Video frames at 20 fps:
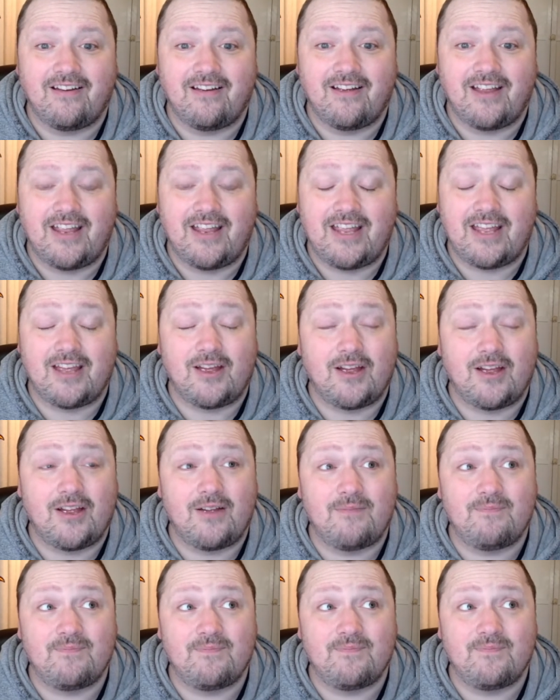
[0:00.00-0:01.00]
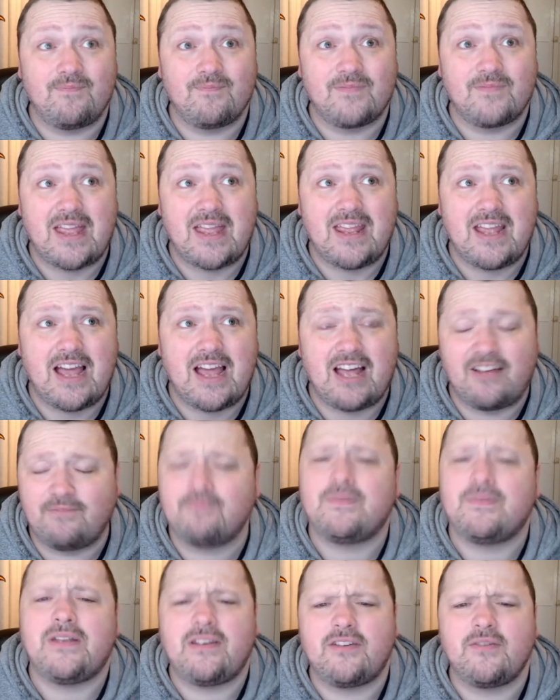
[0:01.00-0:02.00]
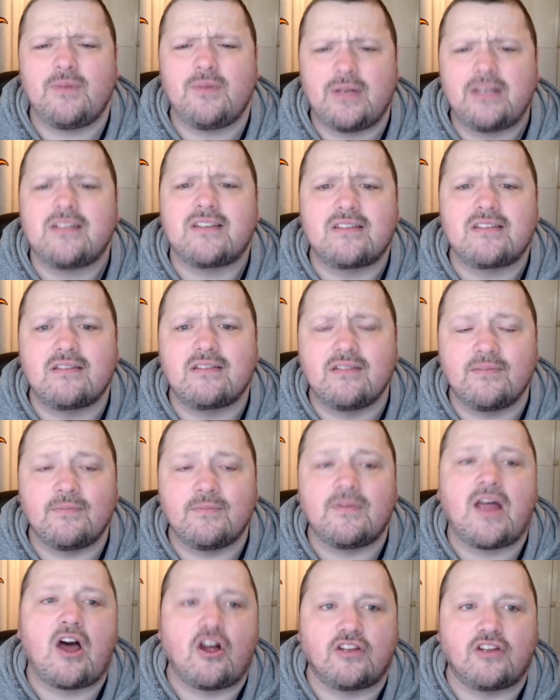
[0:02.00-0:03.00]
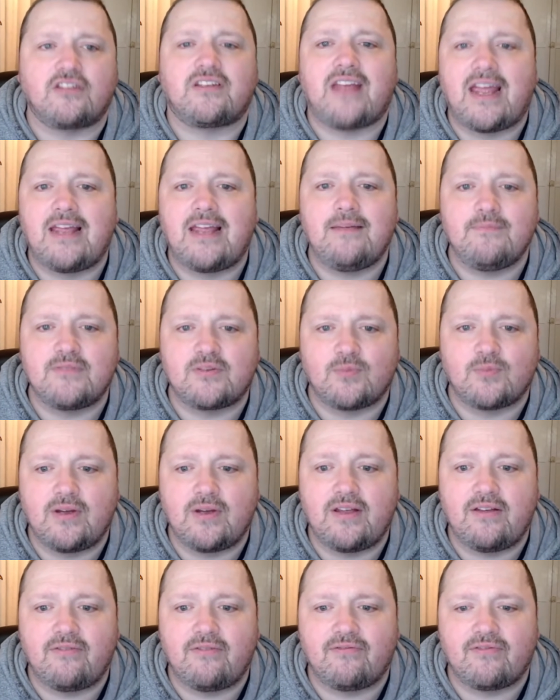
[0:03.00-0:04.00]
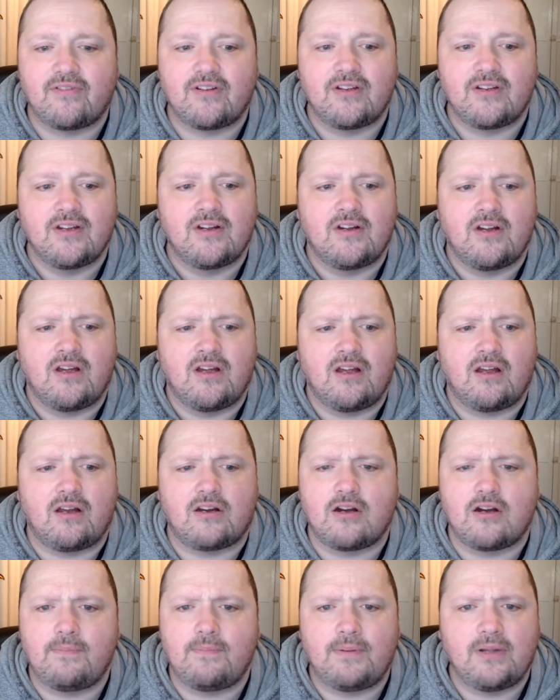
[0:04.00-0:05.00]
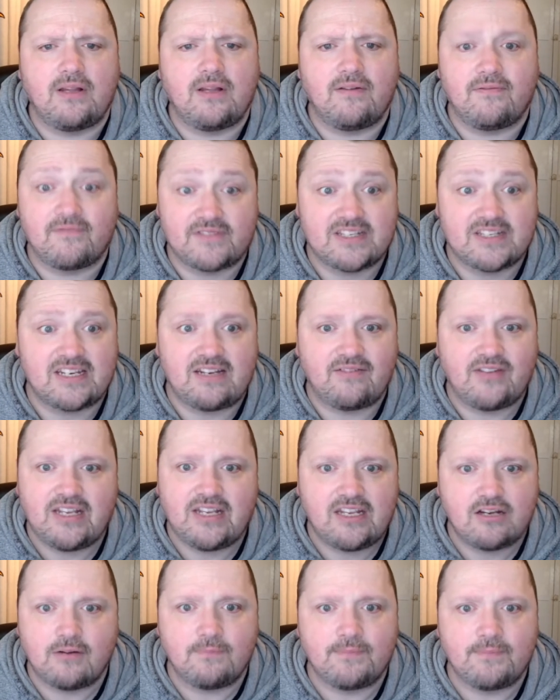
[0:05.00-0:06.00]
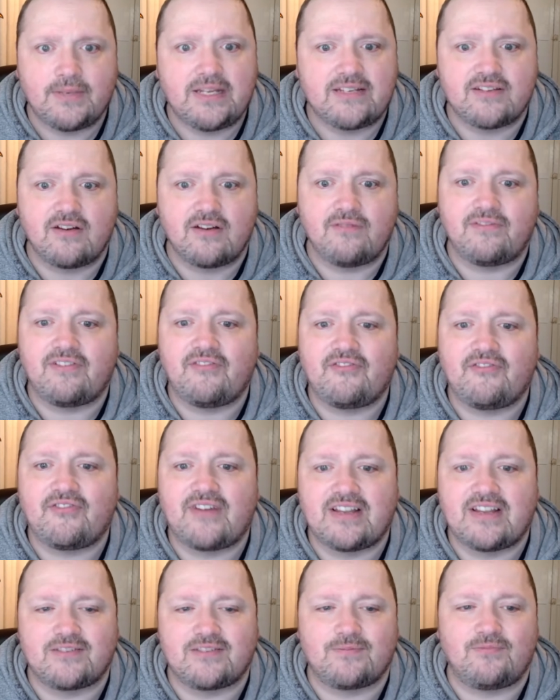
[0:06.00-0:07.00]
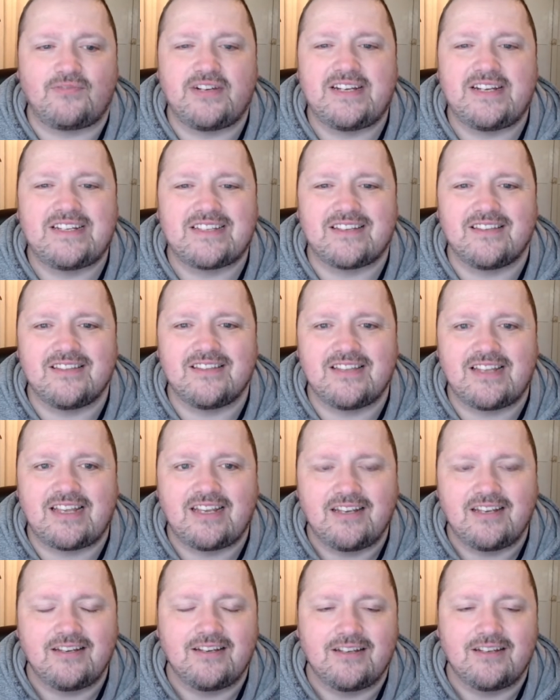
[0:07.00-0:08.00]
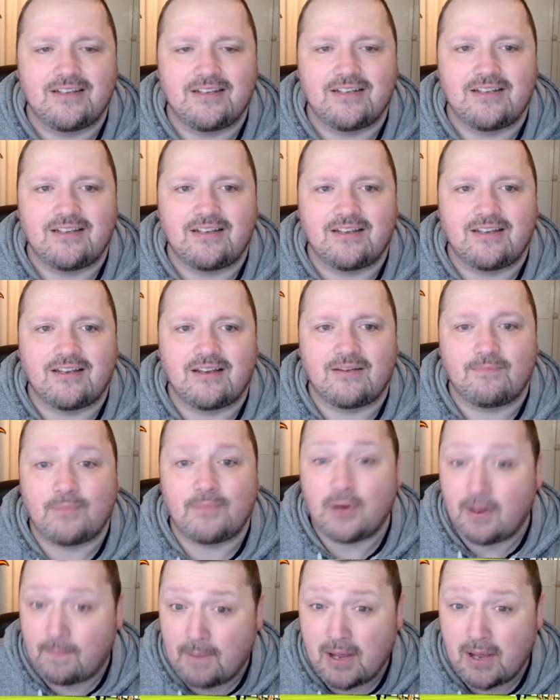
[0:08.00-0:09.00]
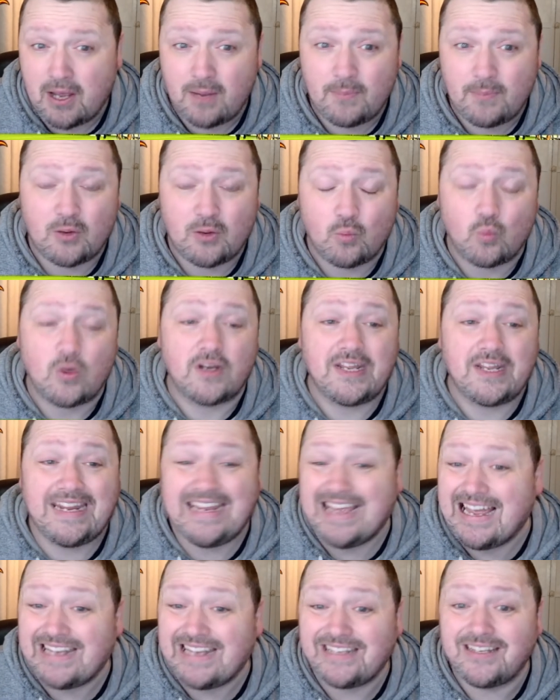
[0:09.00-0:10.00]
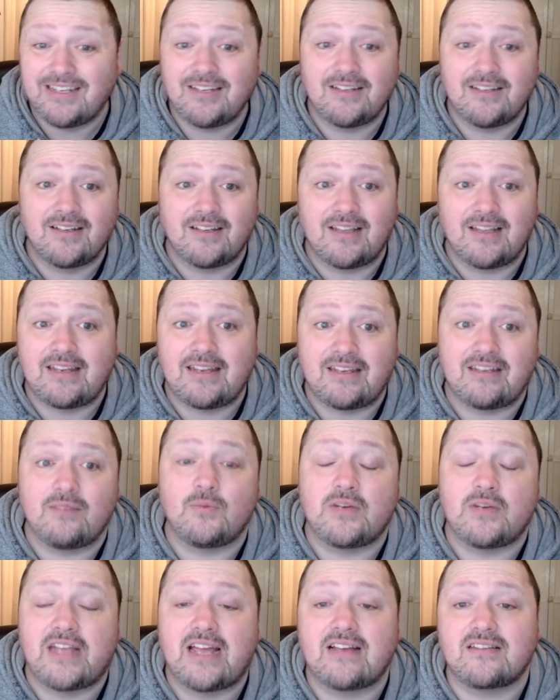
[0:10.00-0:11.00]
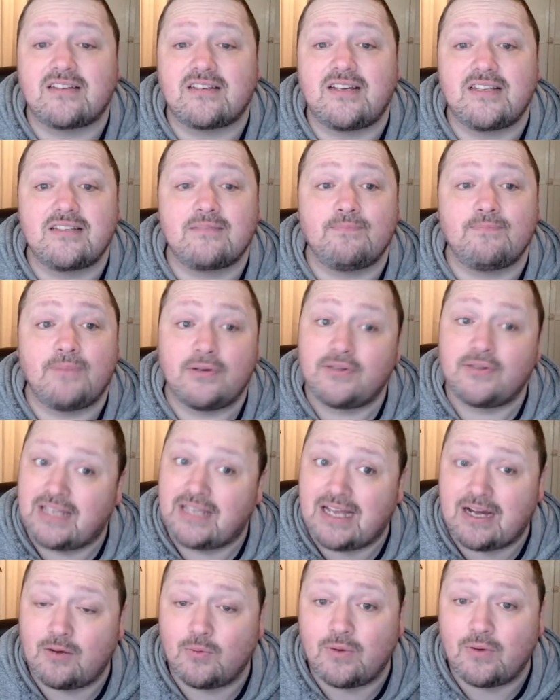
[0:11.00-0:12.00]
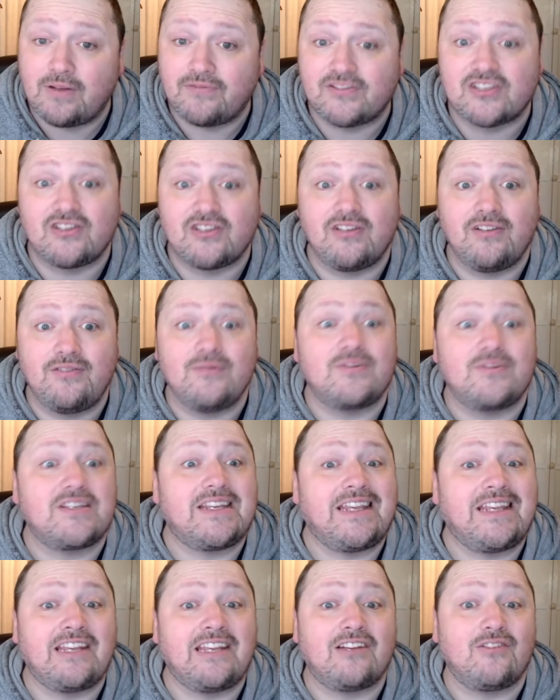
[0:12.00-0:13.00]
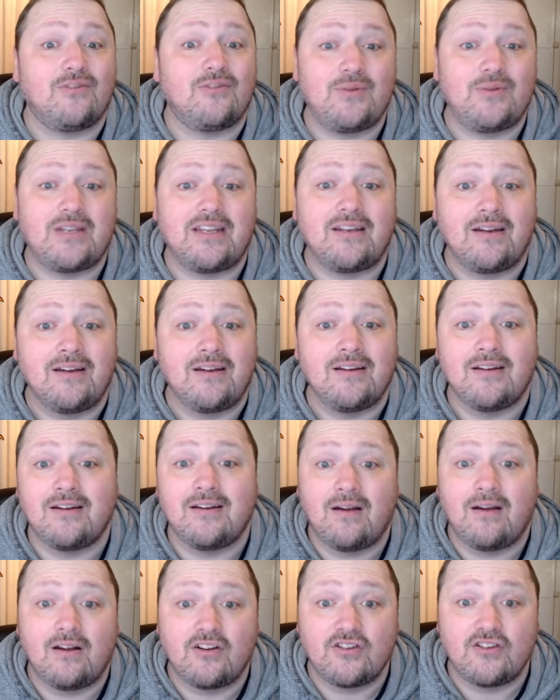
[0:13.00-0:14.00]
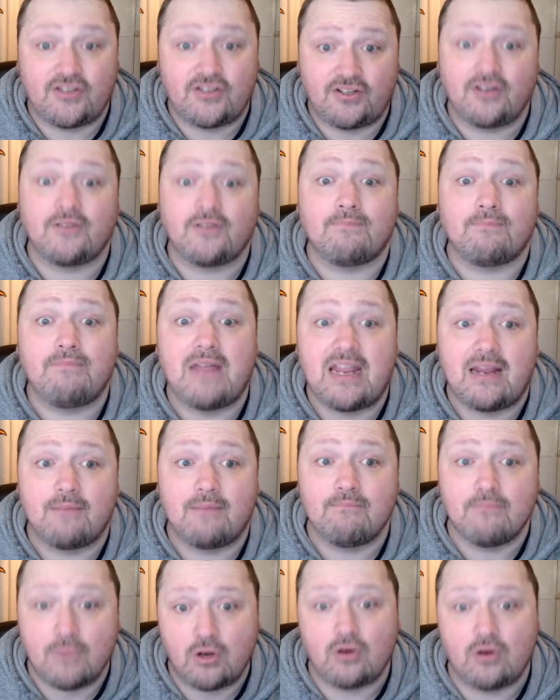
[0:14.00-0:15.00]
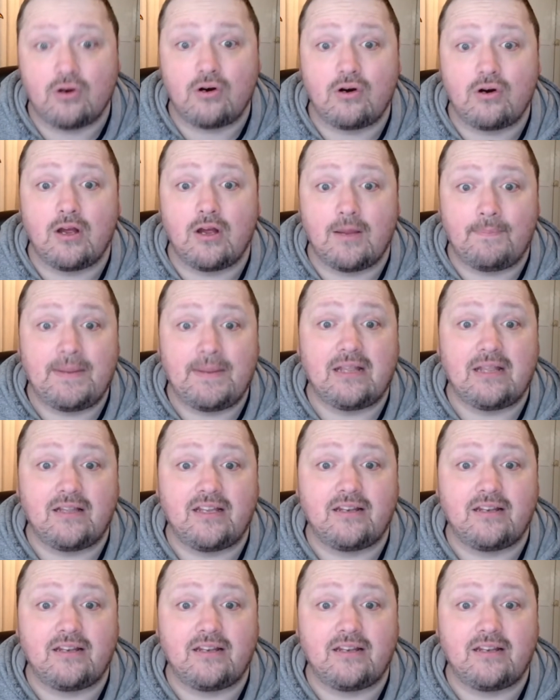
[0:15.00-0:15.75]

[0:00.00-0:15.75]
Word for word: um, they have been doing odd games with a couple of T V companies over in France recently. But a permanent one again, like they did with Catalans, but now with Toulouse included, should be more appealing.